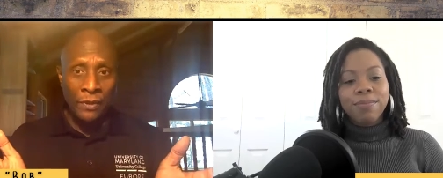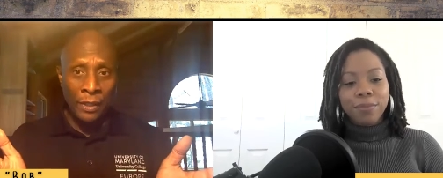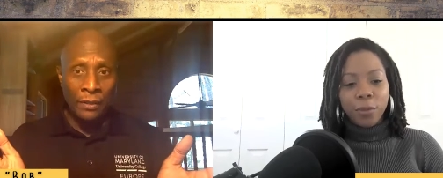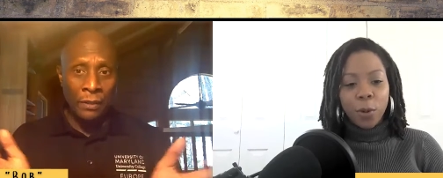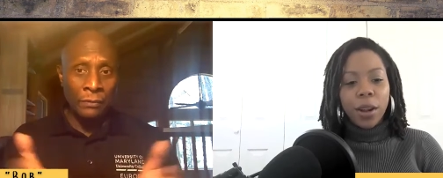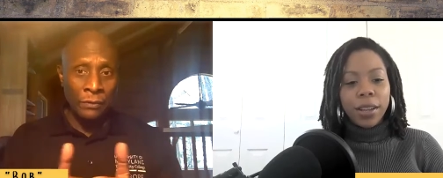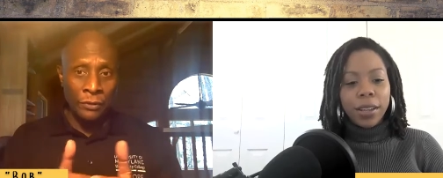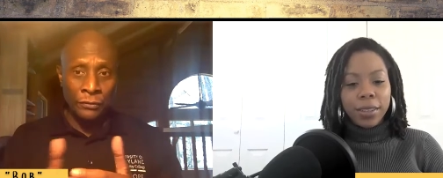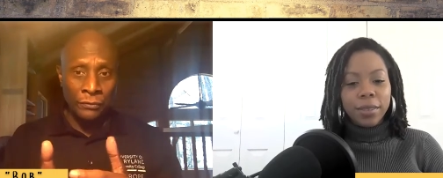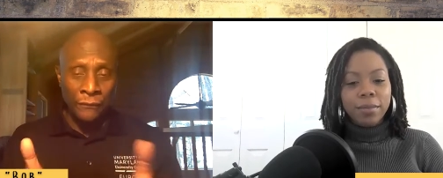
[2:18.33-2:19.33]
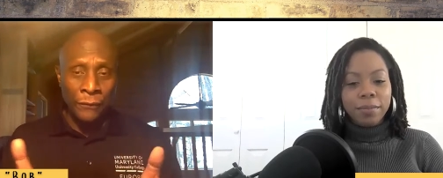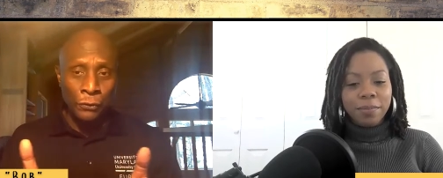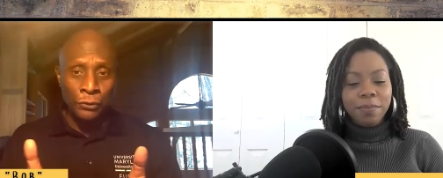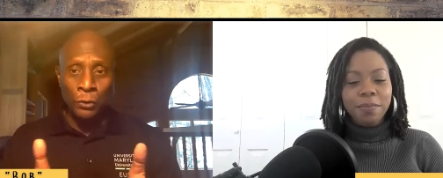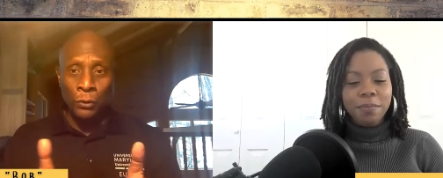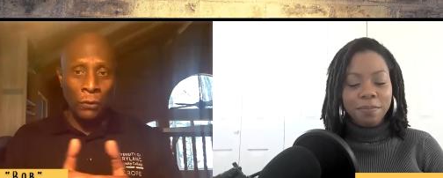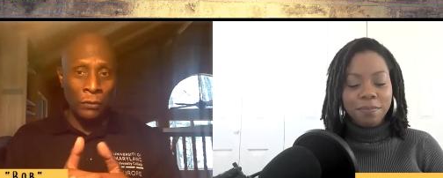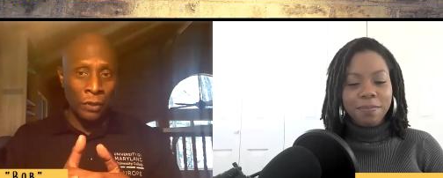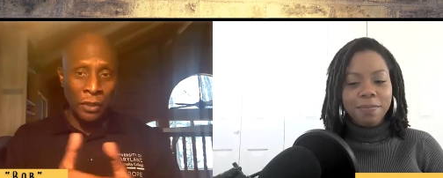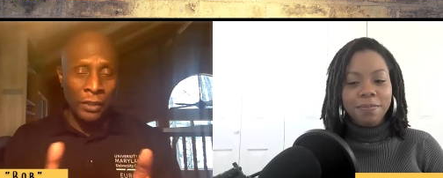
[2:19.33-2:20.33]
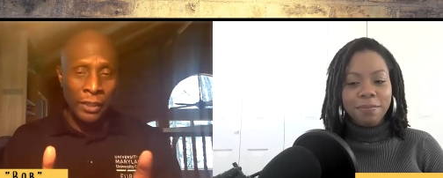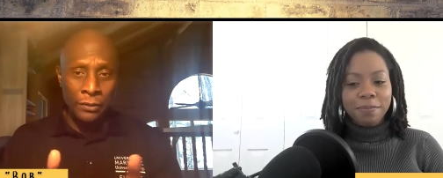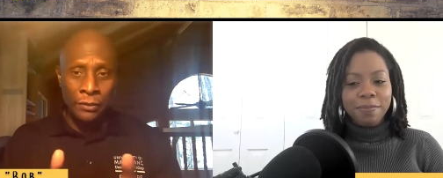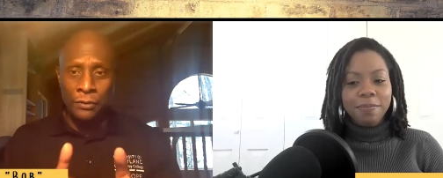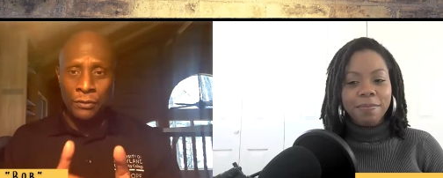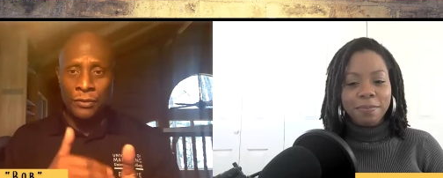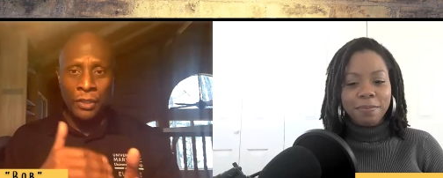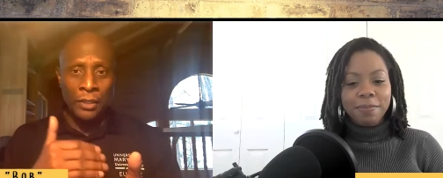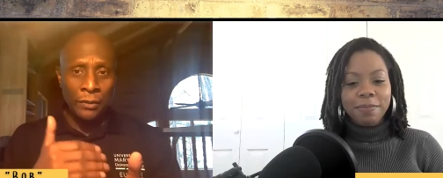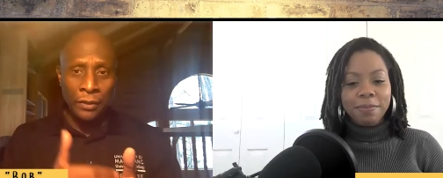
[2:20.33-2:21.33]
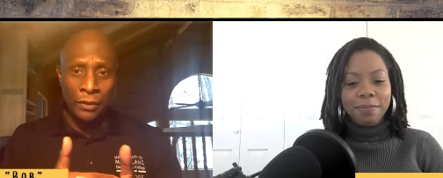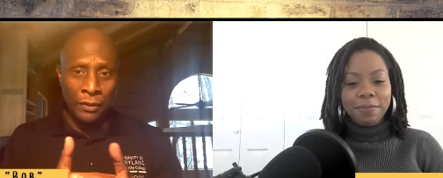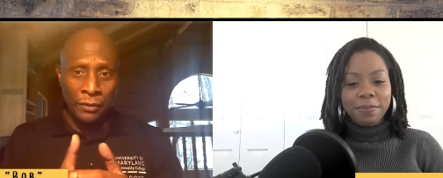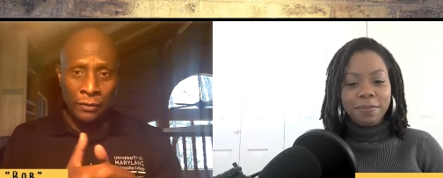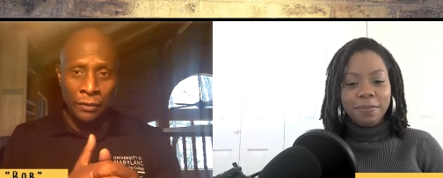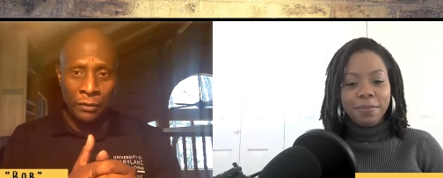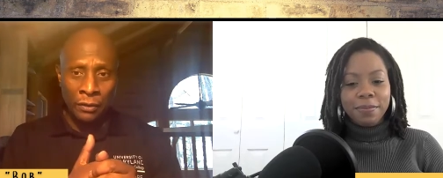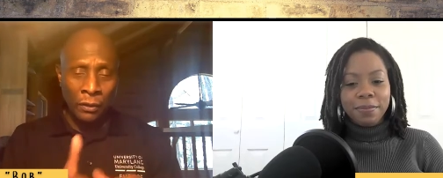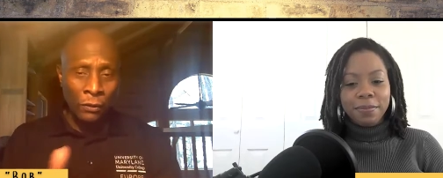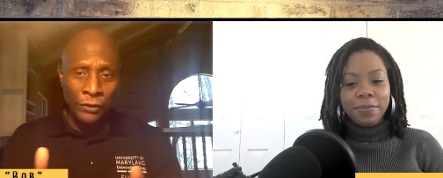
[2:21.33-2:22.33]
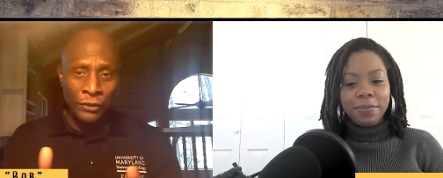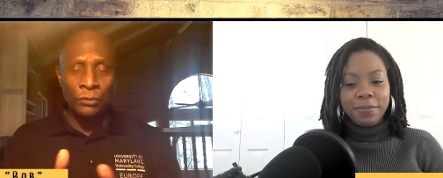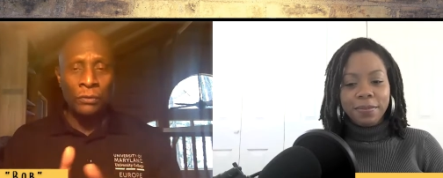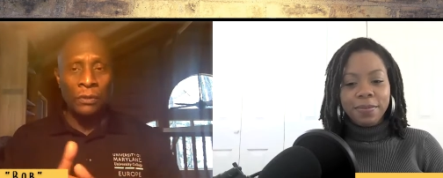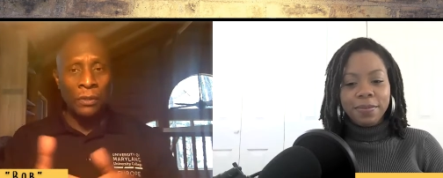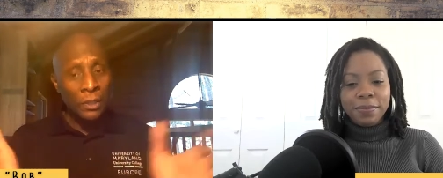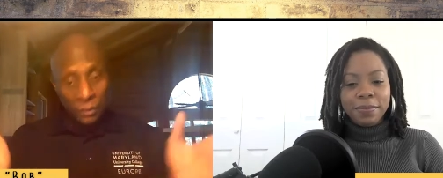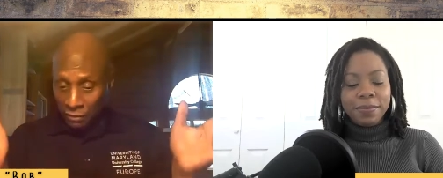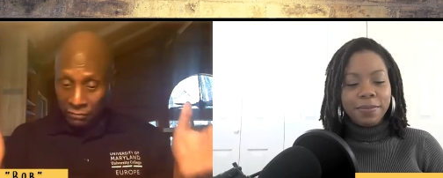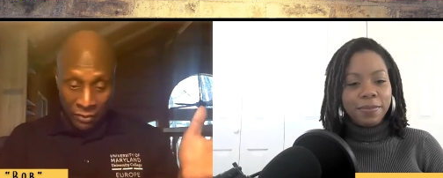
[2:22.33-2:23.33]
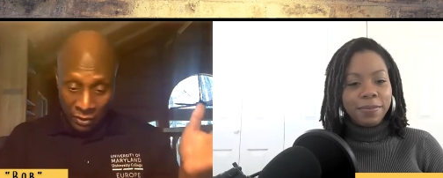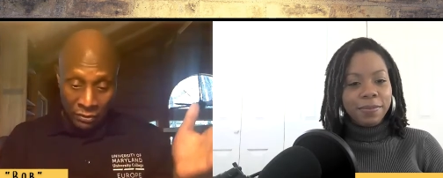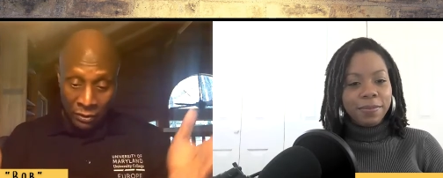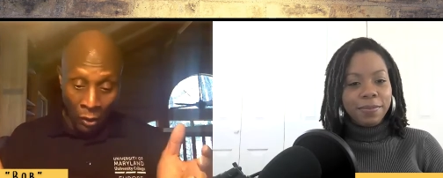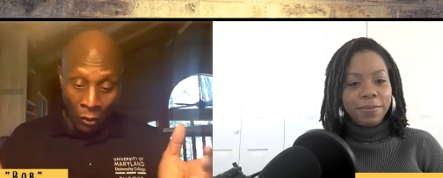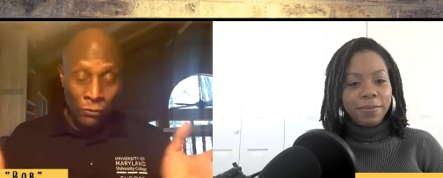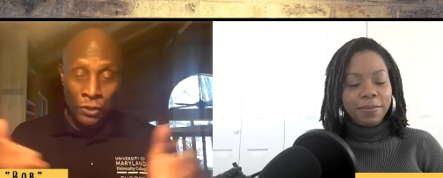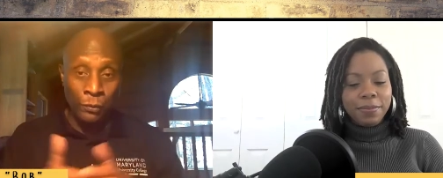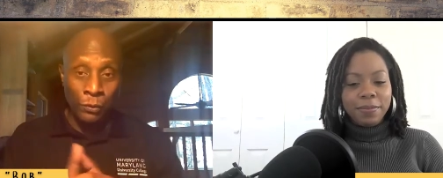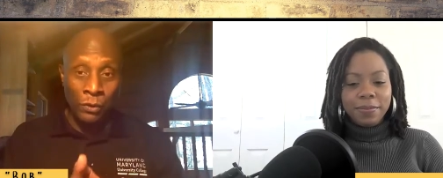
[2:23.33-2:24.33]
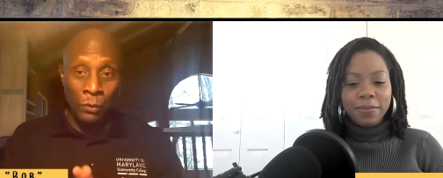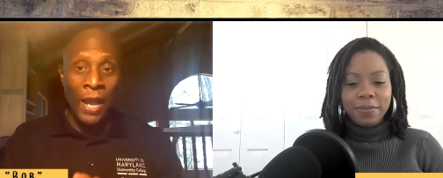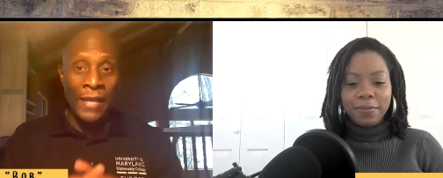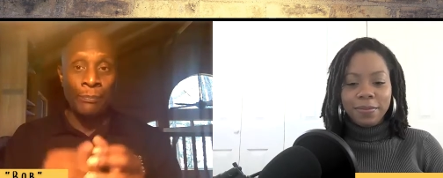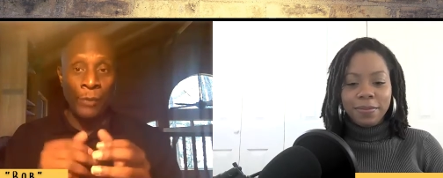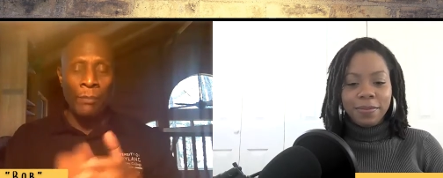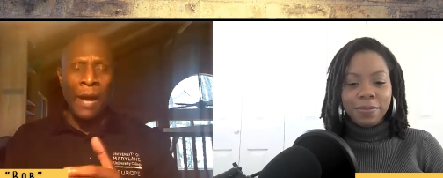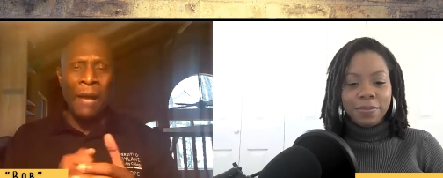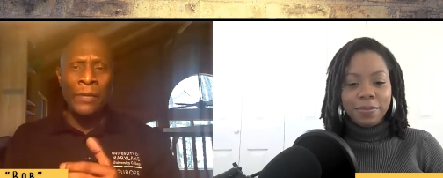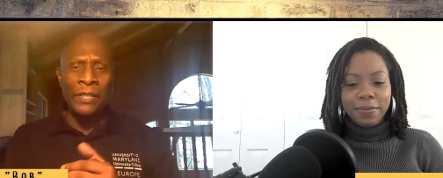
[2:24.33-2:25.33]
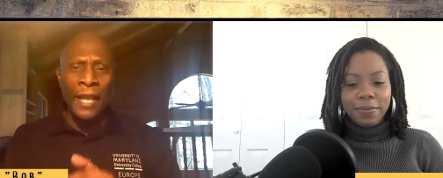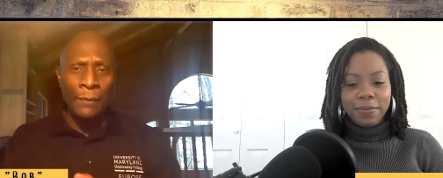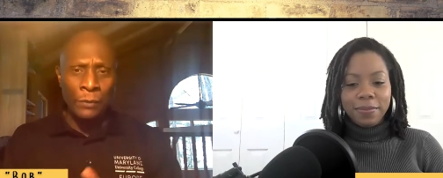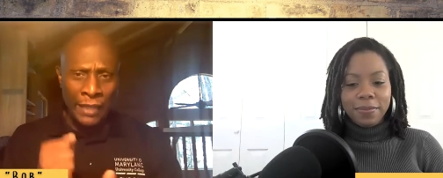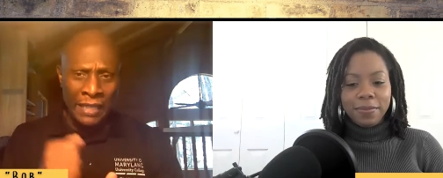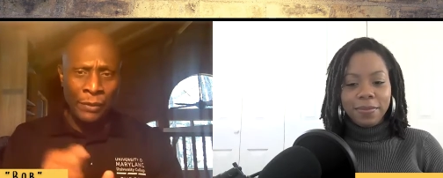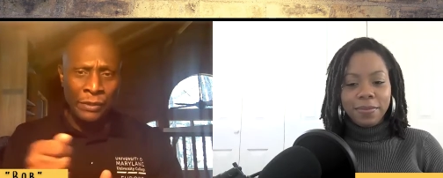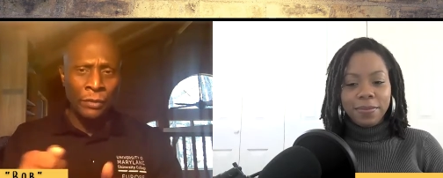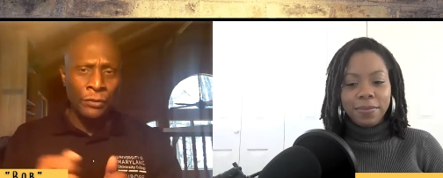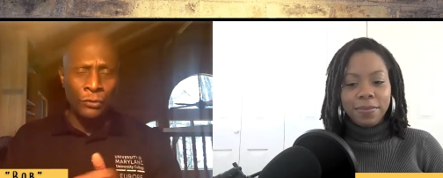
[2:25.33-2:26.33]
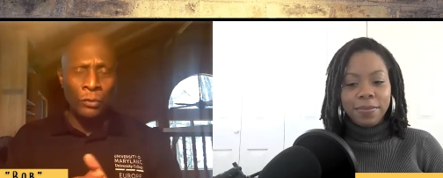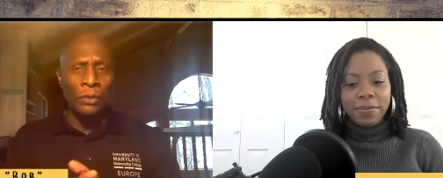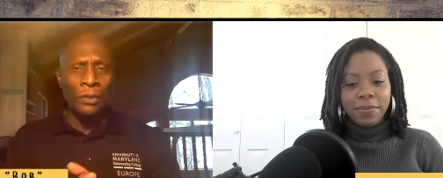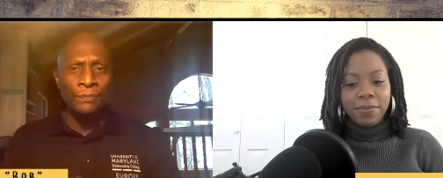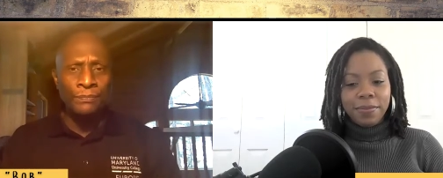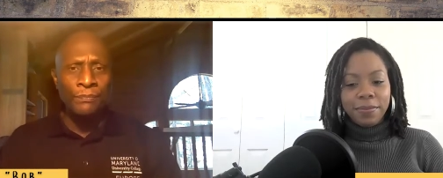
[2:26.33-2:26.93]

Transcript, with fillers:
Speaker 1: You know, the food store, the cleaners, the clothing store, the owners were white. But mom and daddy would take me into the store,